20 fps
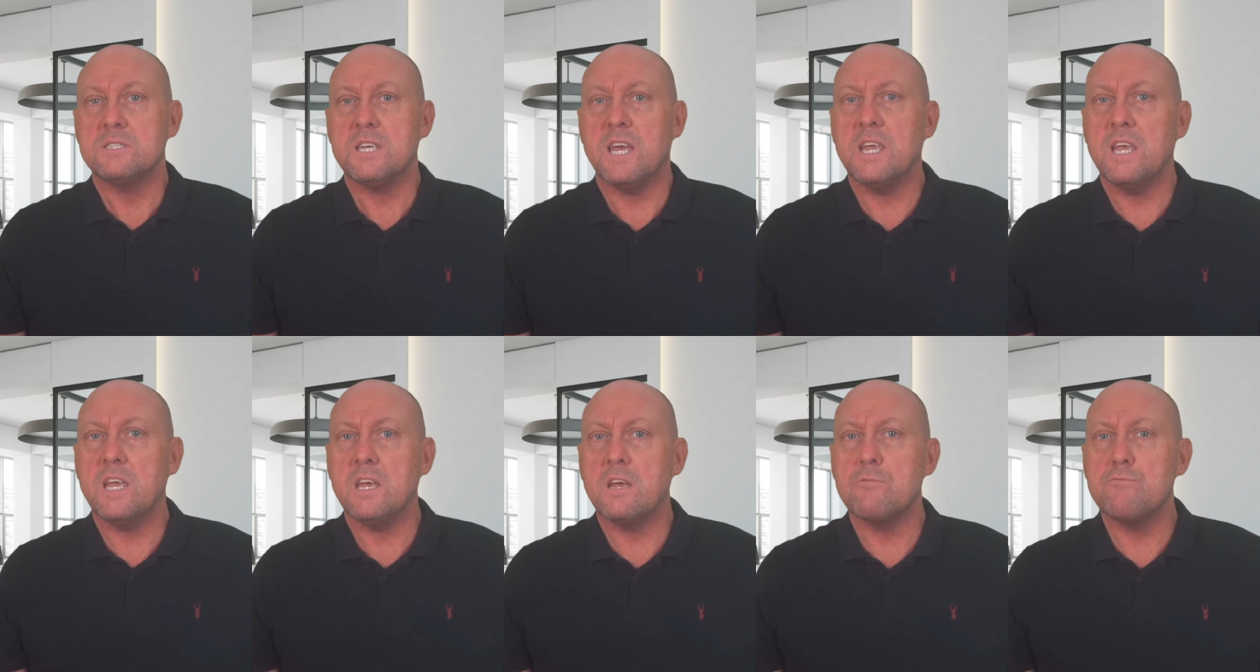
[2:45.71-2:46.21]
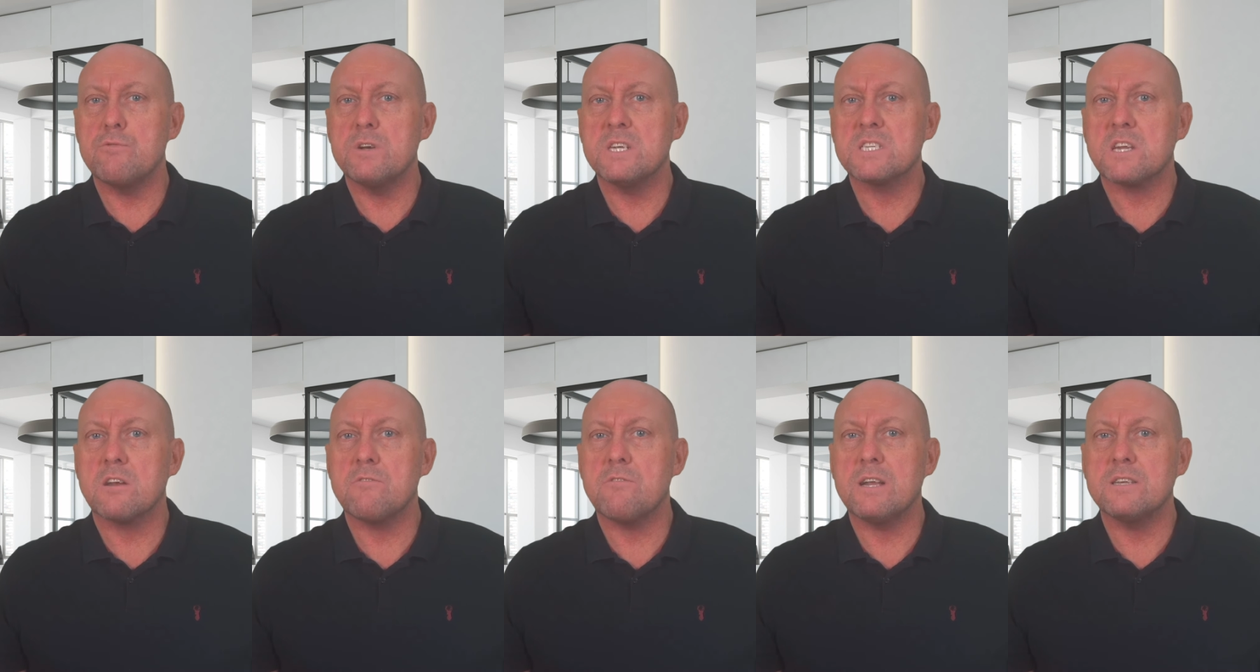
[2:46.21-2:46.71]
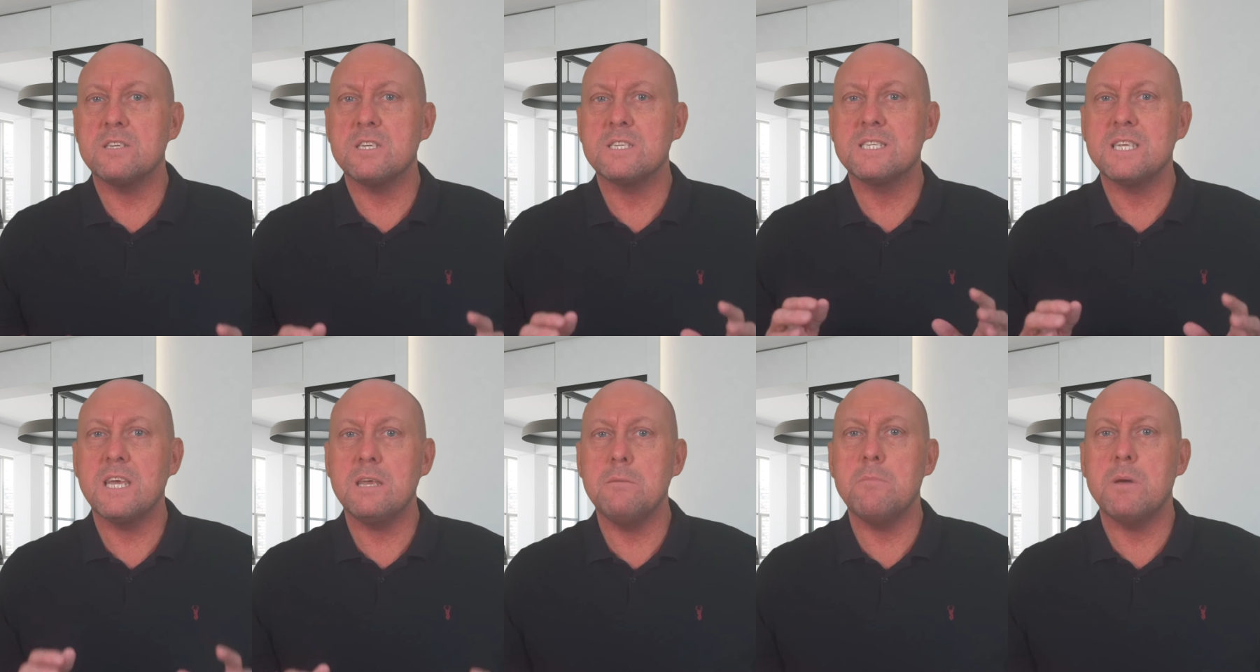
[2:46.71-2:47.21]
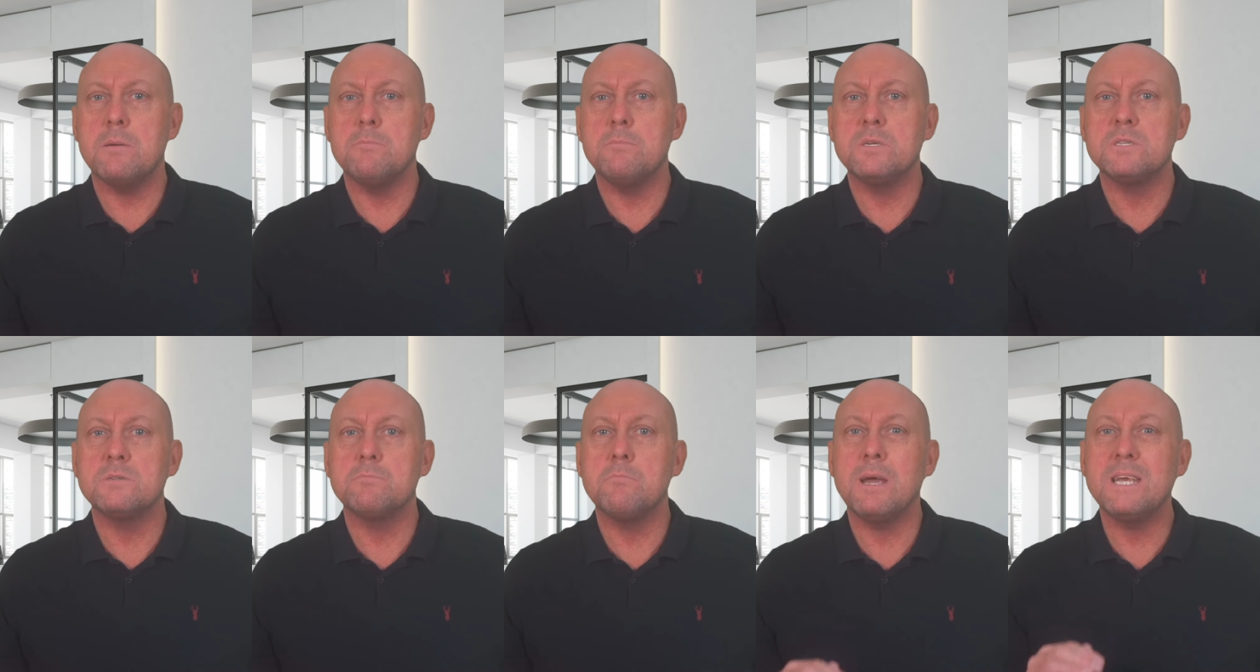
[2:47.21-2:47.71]
Taking a risk around your team
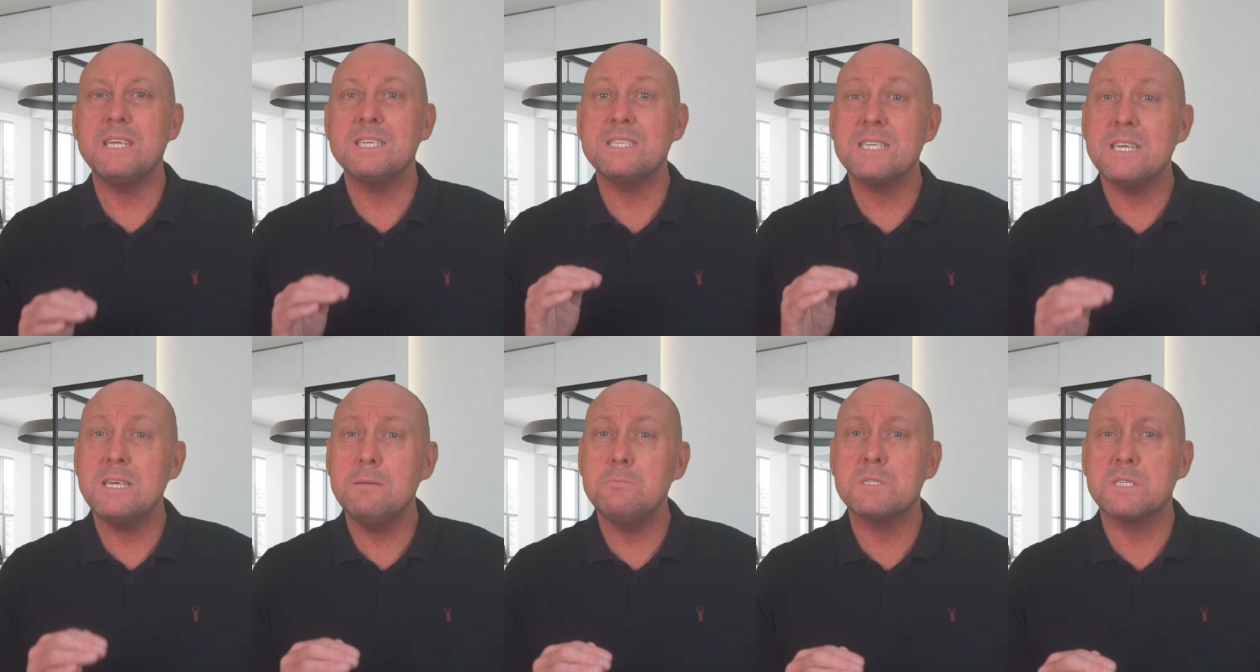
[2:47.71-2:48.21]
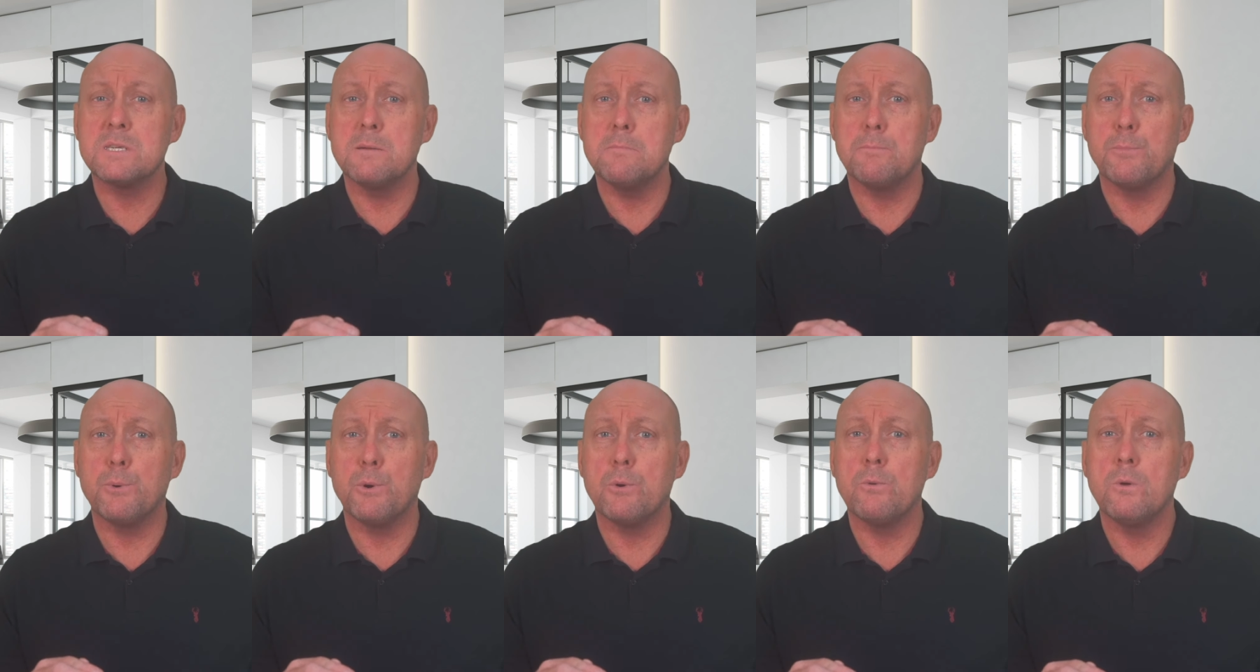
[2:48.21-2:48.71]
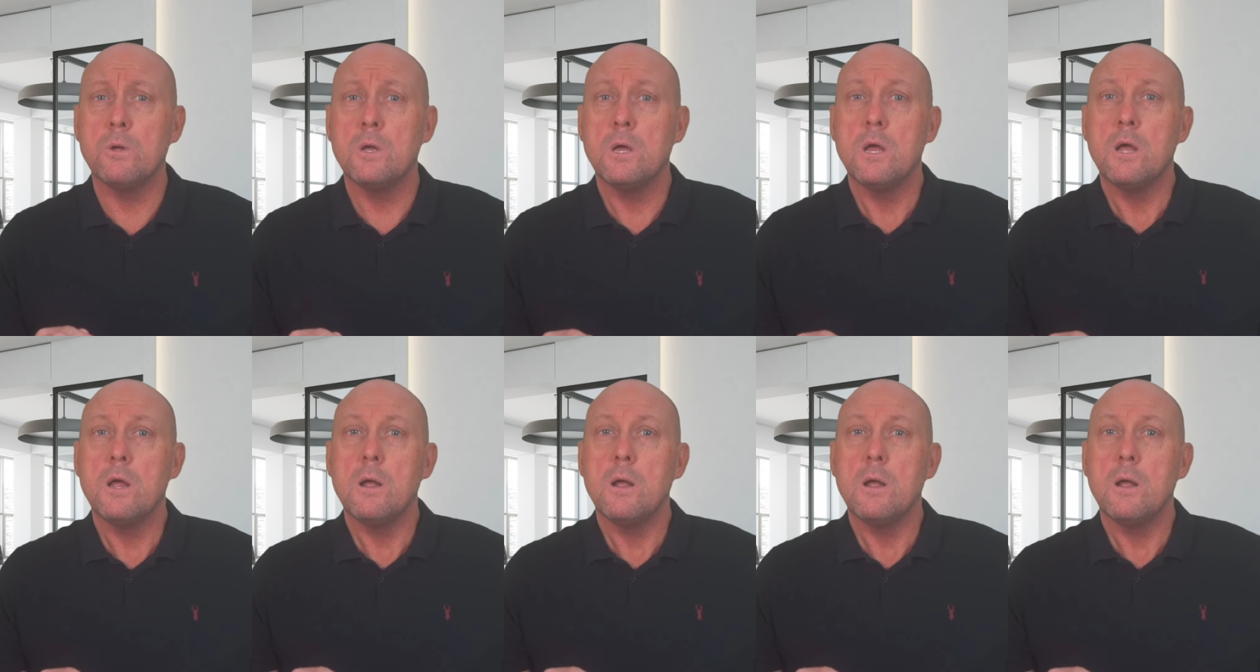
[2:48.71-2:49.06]
members may seem simple.